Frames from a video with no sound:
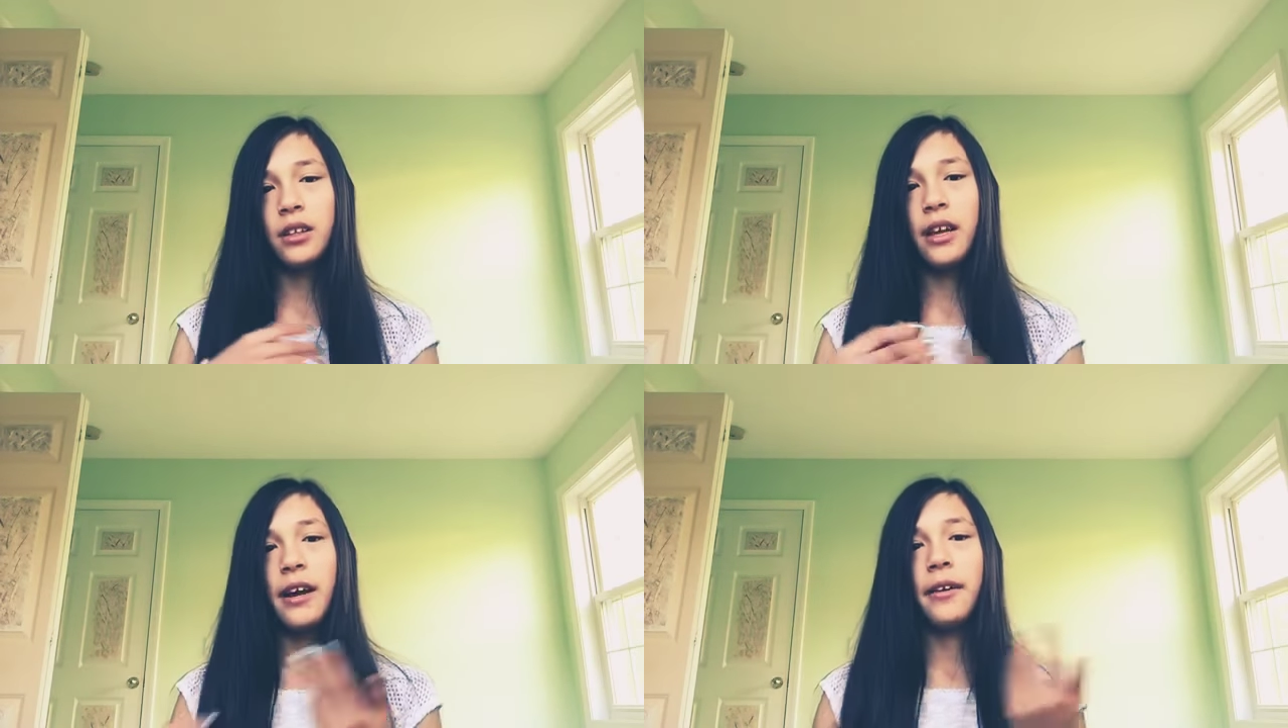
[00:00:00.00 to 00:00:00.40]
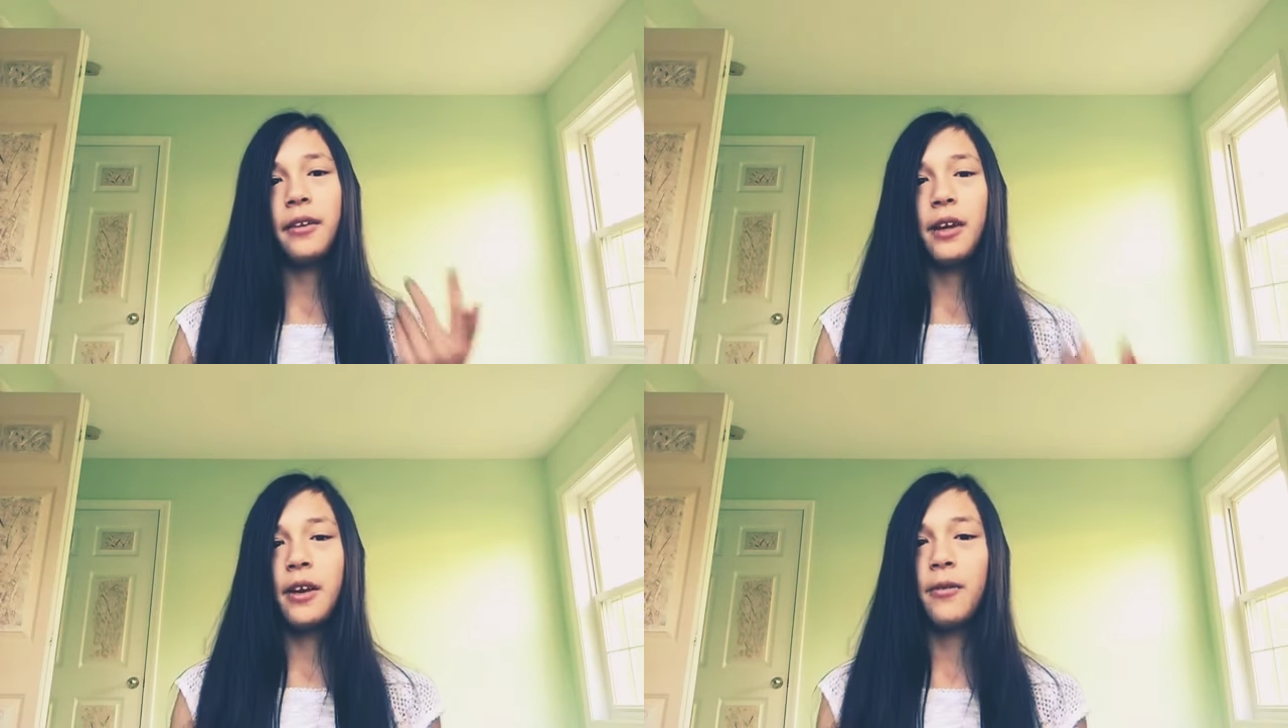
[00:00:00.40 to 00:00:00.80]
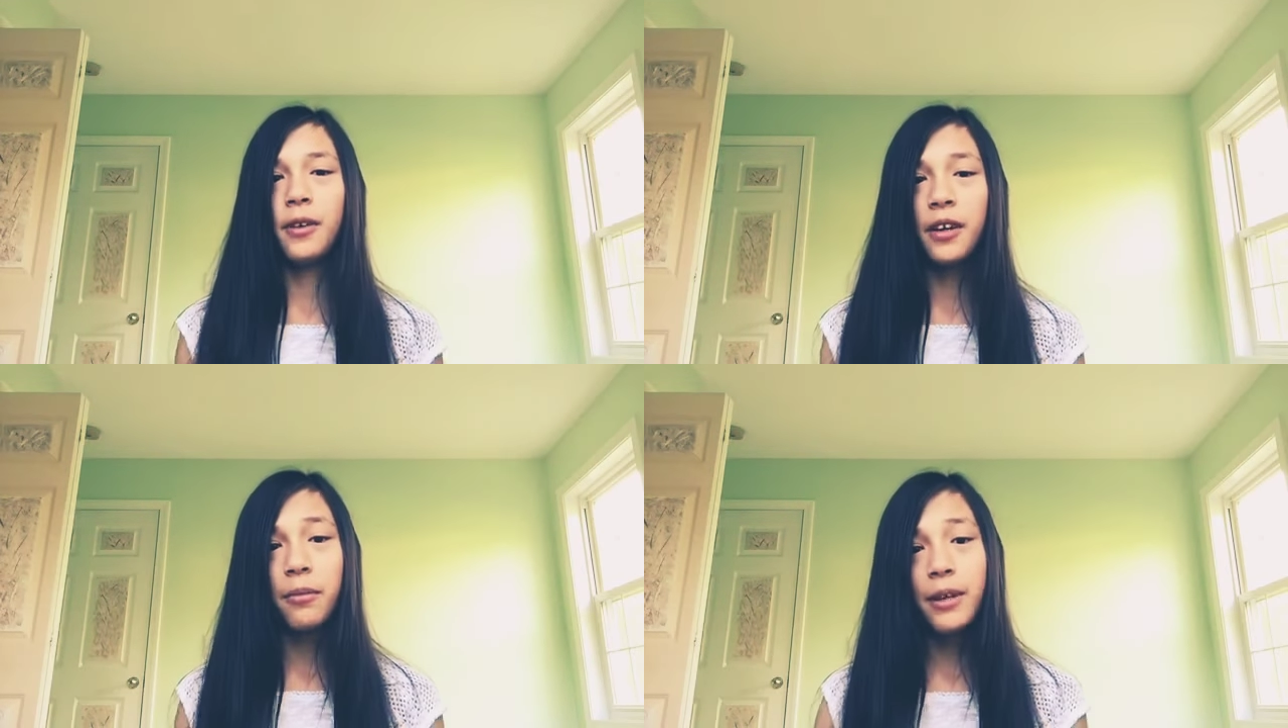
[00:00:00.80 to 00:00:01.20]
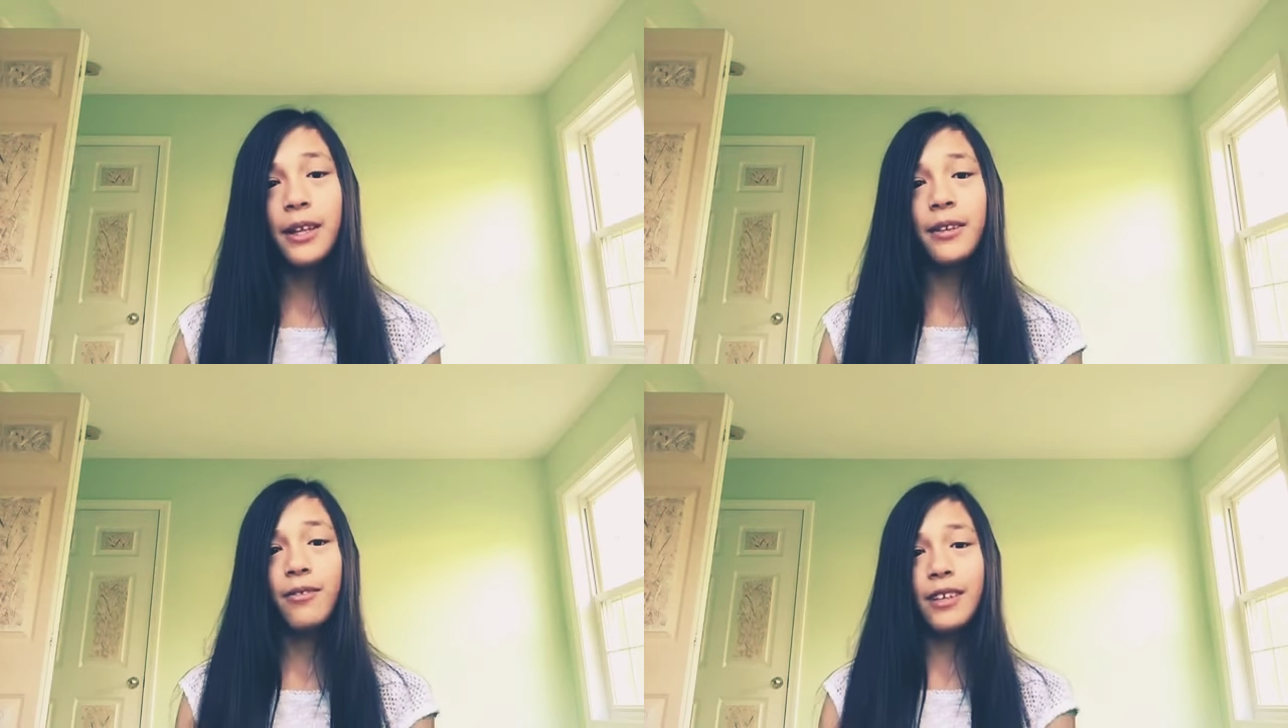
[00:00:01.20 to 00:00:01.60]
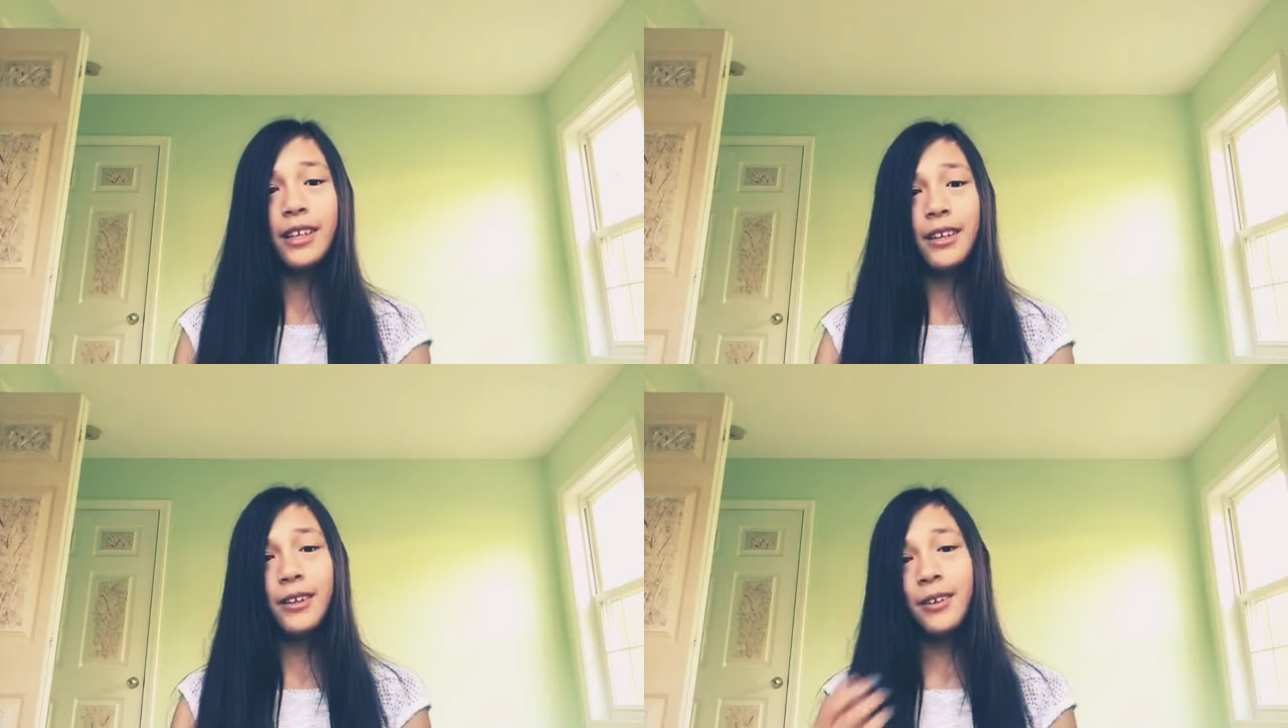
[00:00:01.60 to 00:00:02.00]
that like wanna be in the
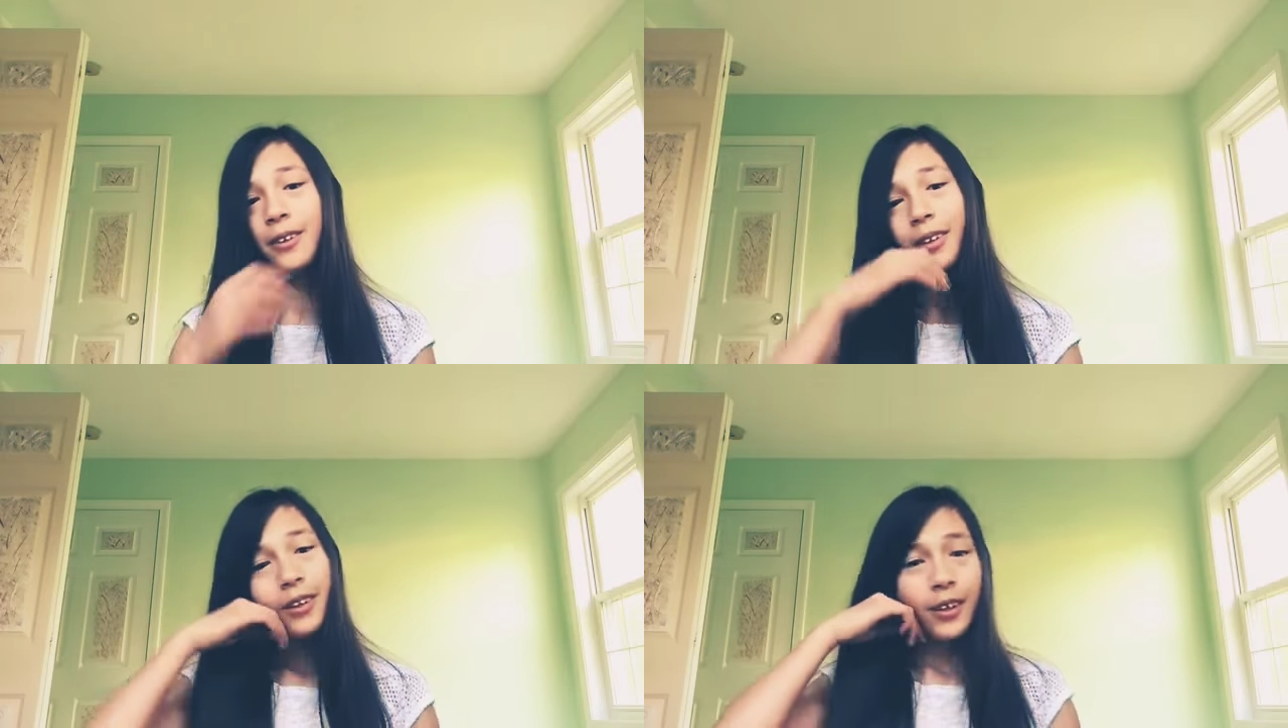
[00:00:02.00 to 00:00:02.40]
video